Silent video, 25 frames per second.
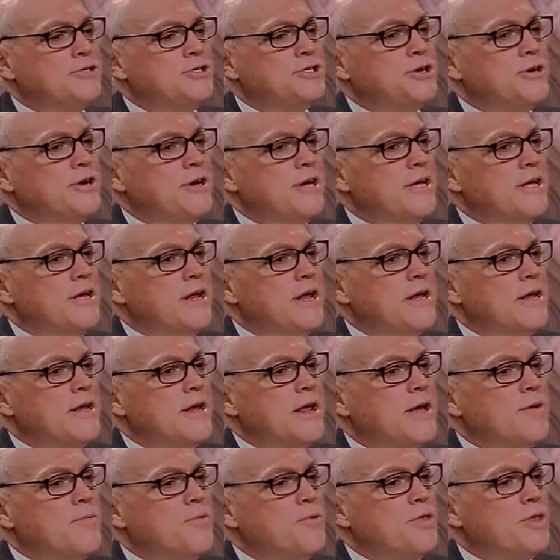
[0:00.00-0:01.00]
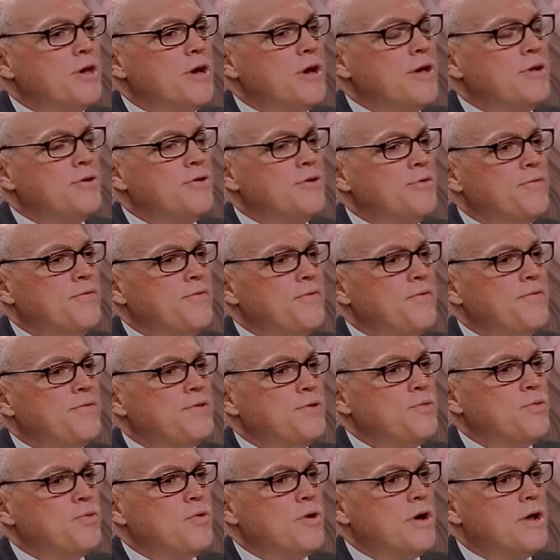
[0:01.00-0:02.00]
Jerry, and with
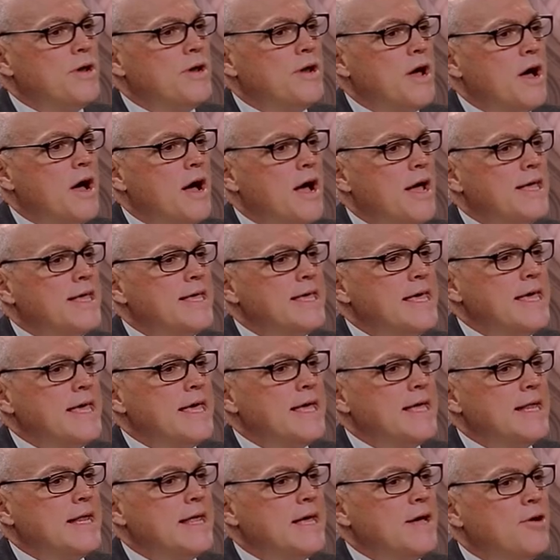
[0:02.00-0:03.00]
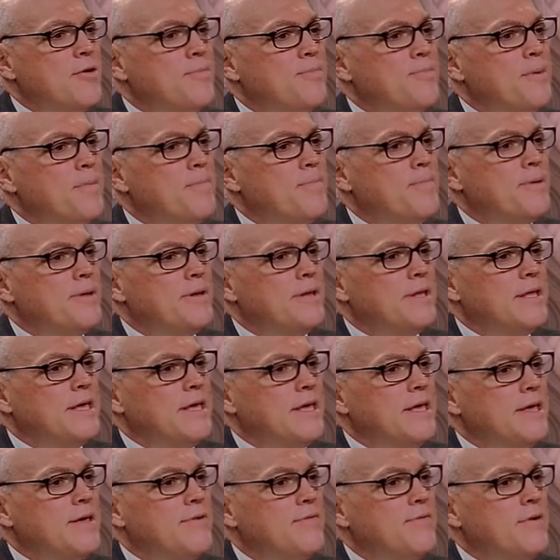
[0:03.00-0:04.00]
151, I can't help but
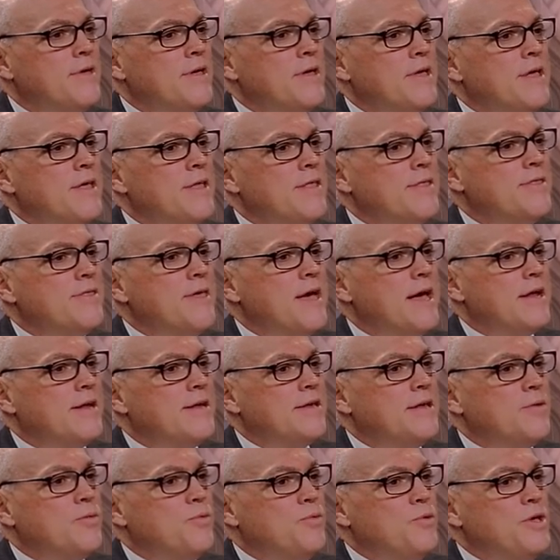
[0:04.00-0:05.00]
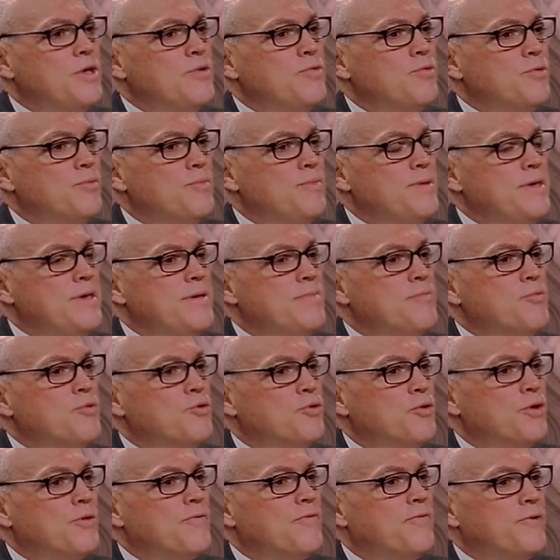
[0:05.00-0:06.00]
believe that we will be
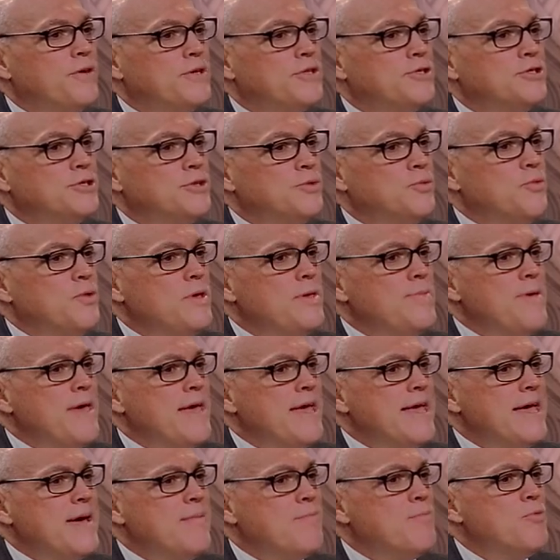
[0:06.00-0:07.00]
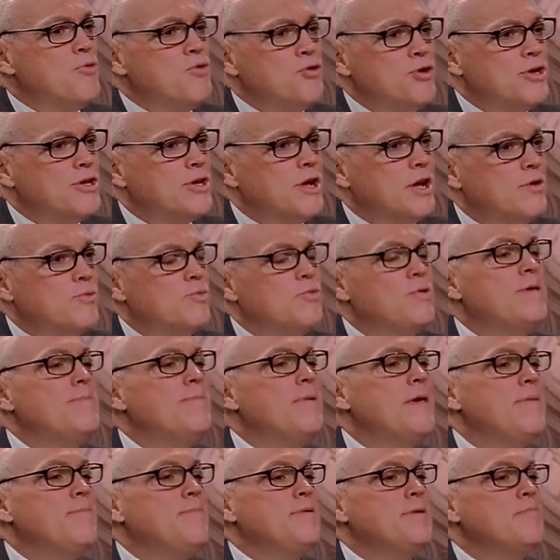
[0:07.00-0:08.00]
more efficient. We may get more done. We
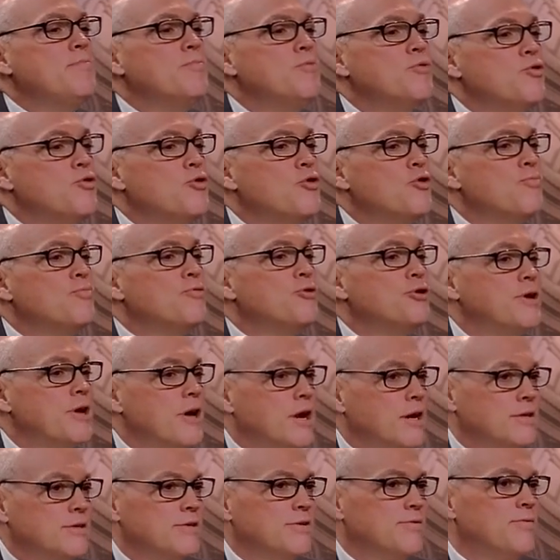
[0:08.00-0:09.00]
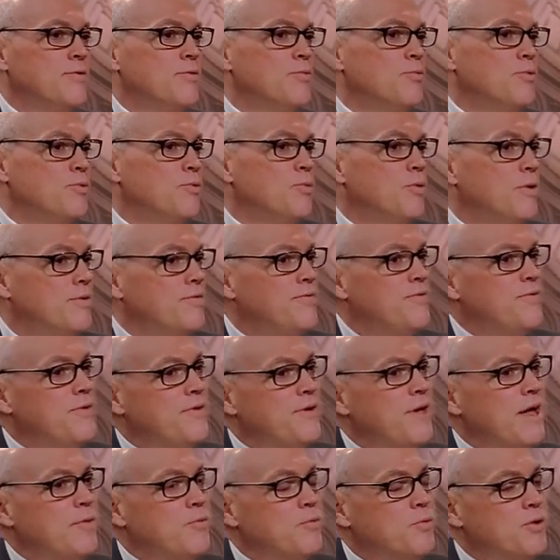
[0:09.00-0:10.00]
may be more productive with
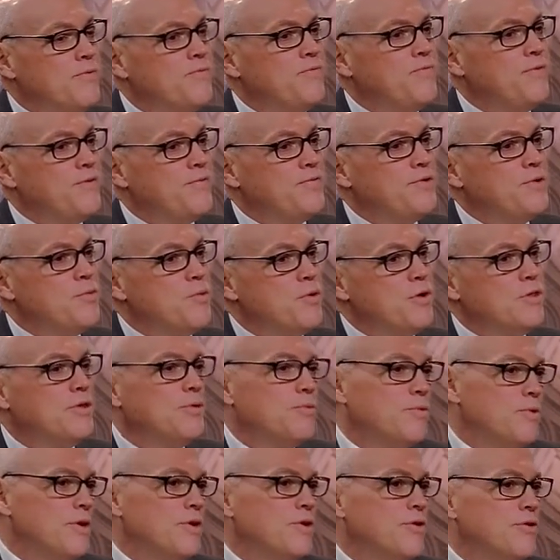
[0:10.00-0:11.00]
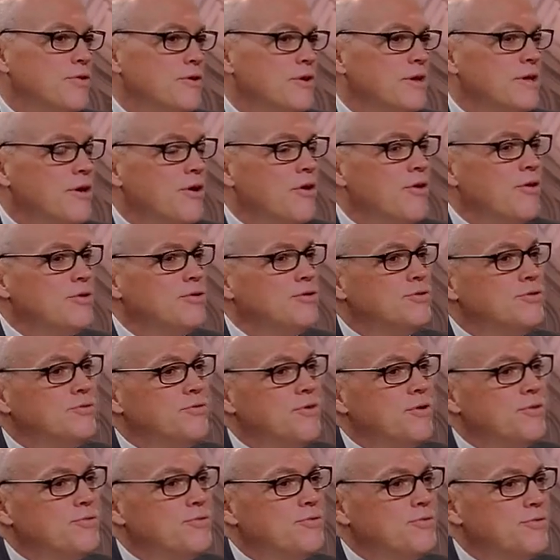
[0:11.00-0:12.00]
at 151 than we currently are at
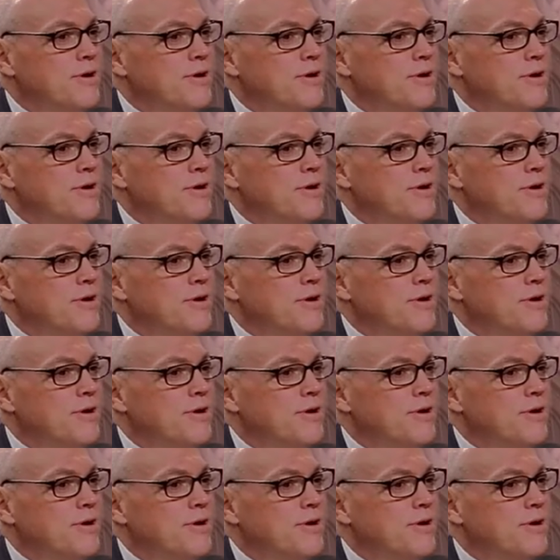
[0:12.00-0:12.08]
203.